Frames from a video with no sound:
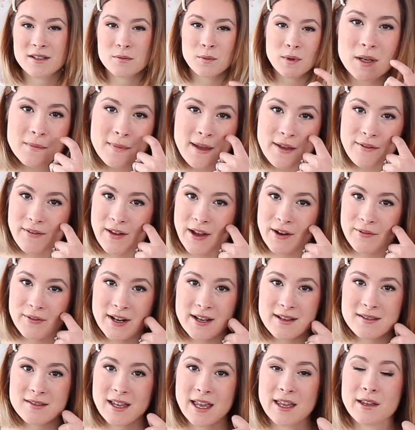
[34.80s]
It's one of my
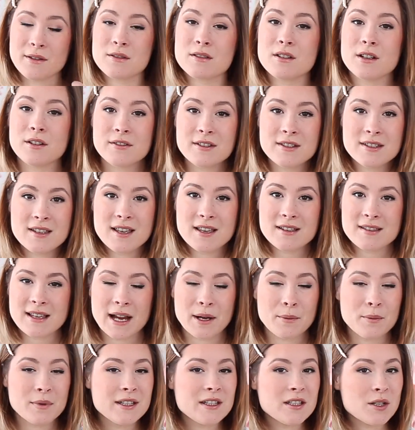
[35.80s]
favorite styling services.
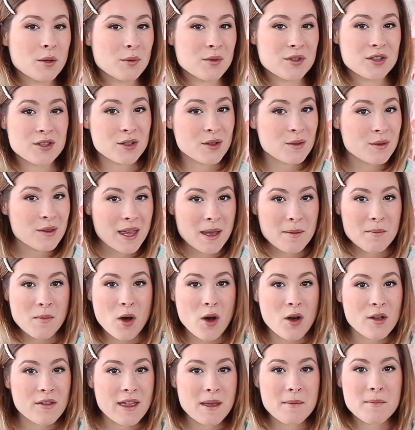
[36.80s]
I really don't do them
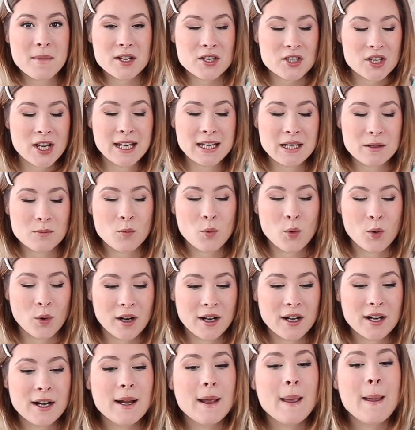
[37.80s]
all that much
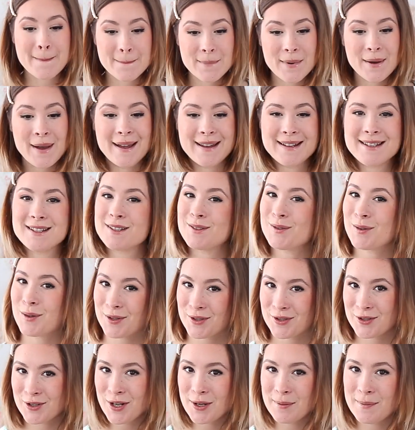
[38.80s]
anymore, but
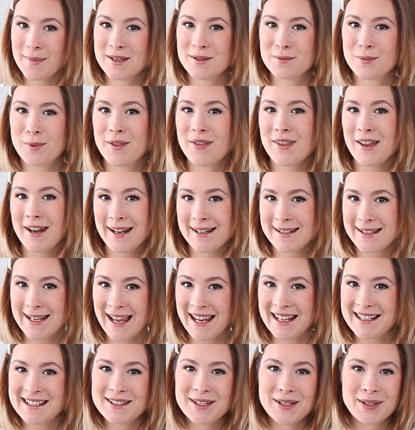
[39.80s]
Nordstrom is one that I
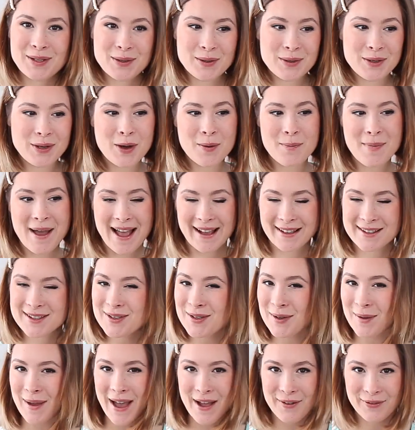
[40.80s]
tend to go back
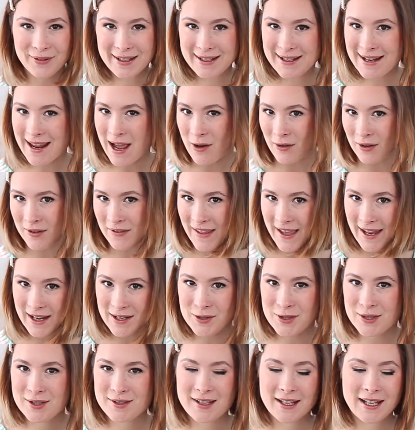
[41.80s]
to every now and
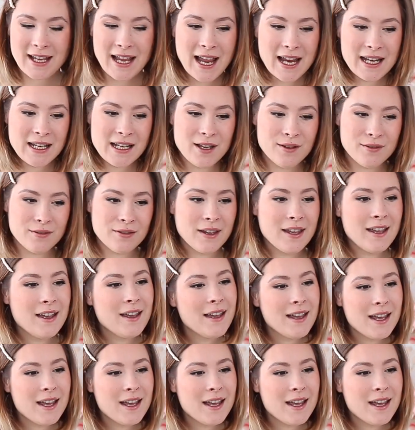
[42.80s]
then just to kind of